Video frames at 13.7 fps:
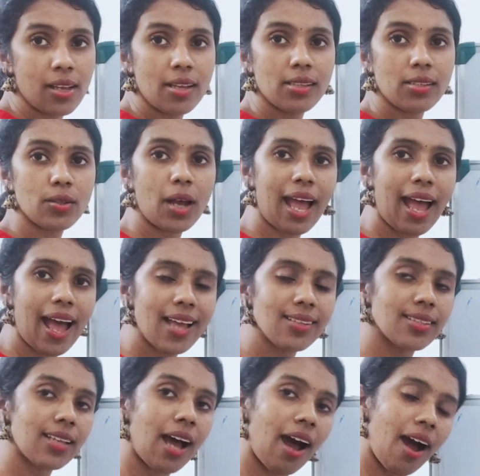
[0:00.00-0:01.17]
So as
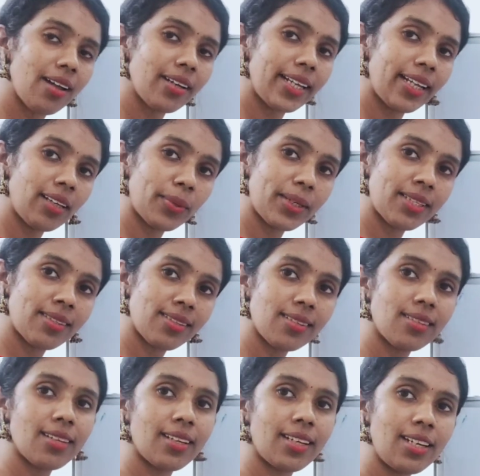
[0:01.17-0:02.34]
r
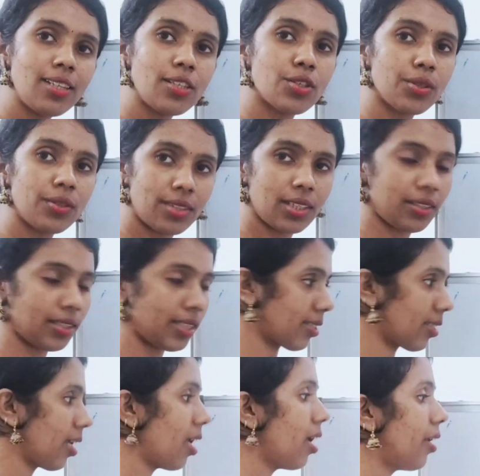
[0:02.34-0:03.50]
increases, E should
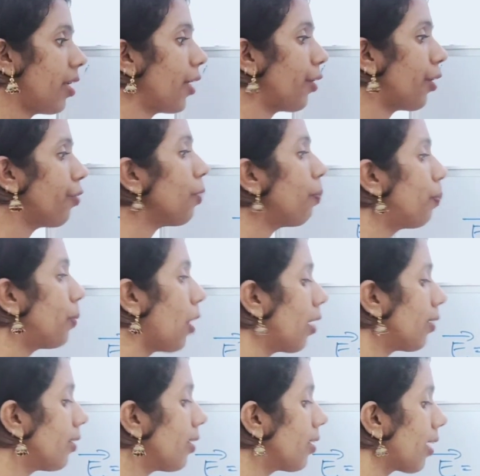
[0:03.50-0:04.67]
decrease. Now if we
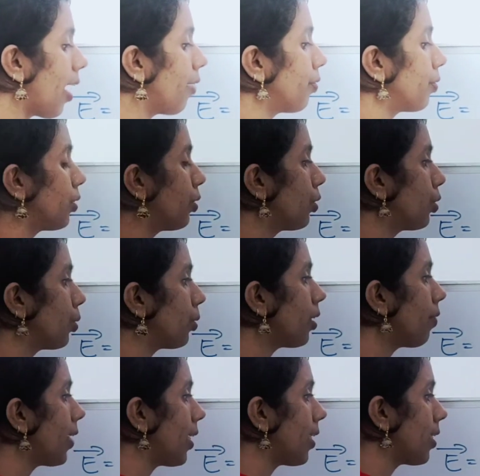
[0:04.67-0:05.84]
plot the graph to show the
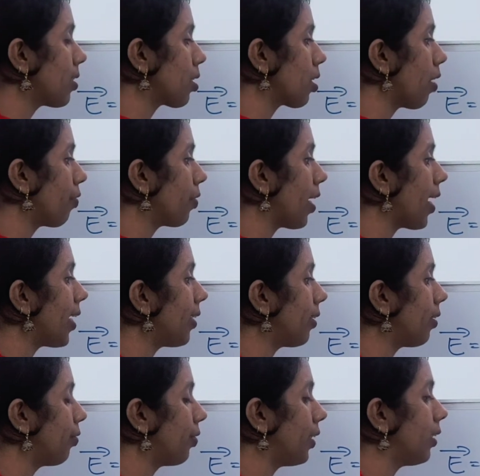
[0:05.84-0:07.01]
variation of
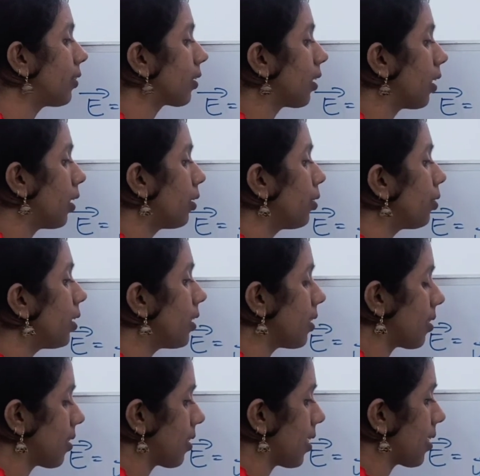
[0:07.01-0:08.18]
electric field to the
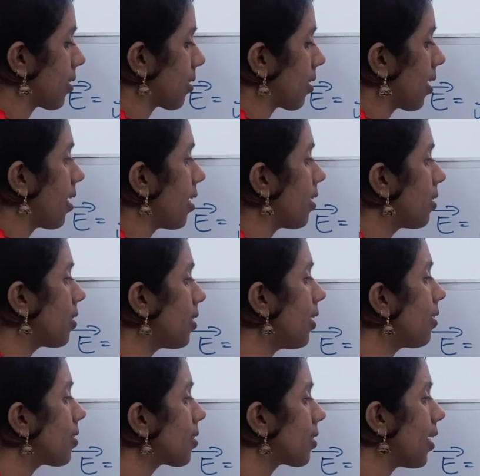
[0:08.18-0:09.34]
distance,
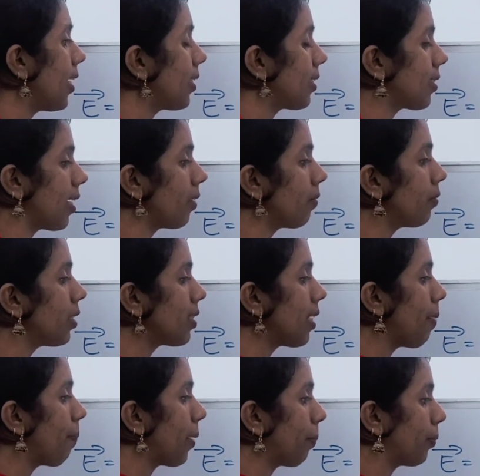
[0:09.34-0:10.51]
since it is
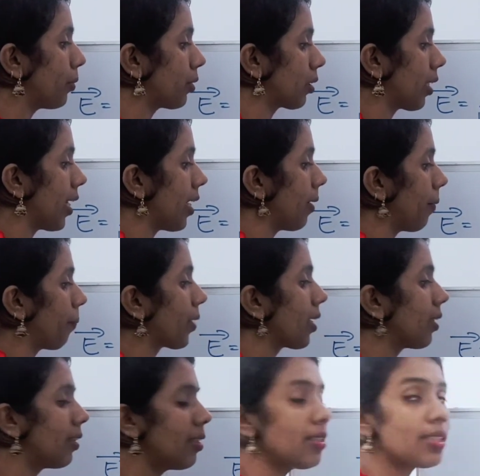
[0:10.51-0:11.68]
inversely proportional,
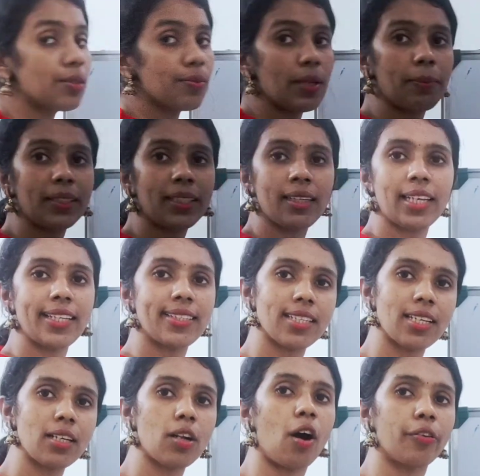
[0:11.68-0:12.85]
this will be the
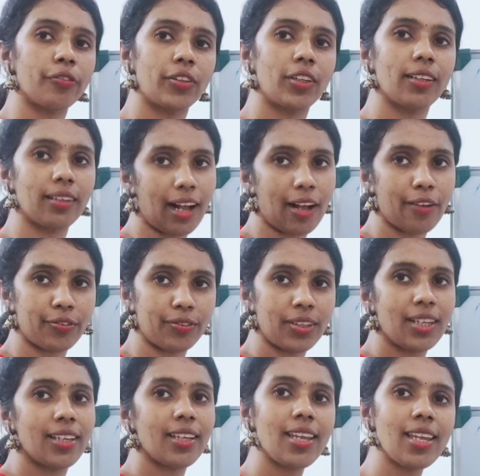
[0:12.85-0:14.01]
nature of the graph.
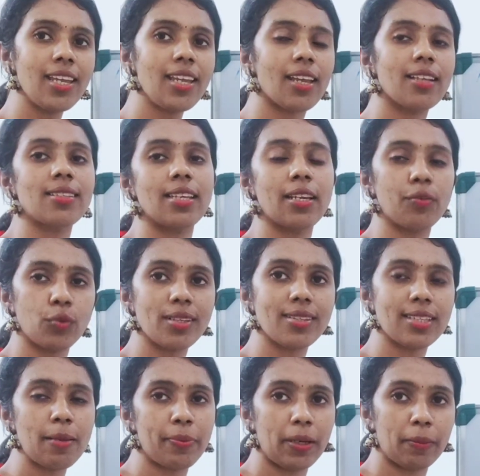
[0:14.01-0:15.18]
E is
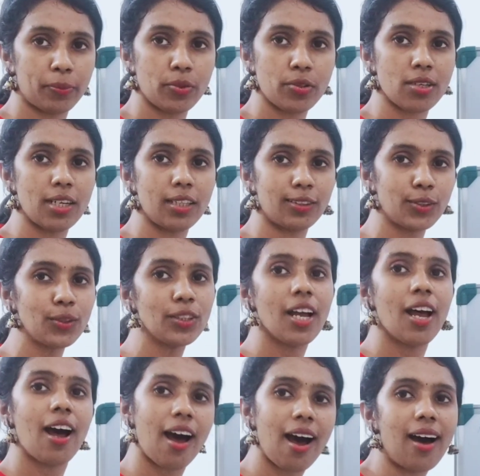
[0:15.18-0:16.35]
inversely proportional to
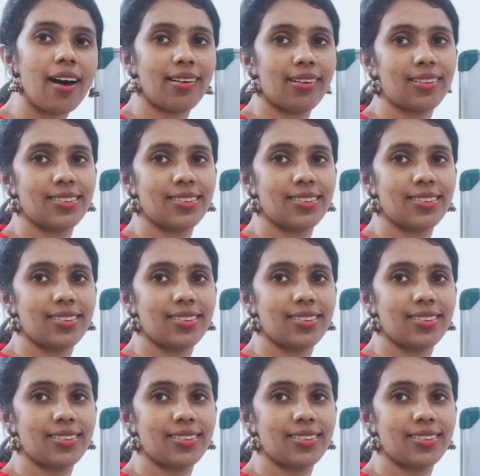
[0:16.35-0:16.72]
r.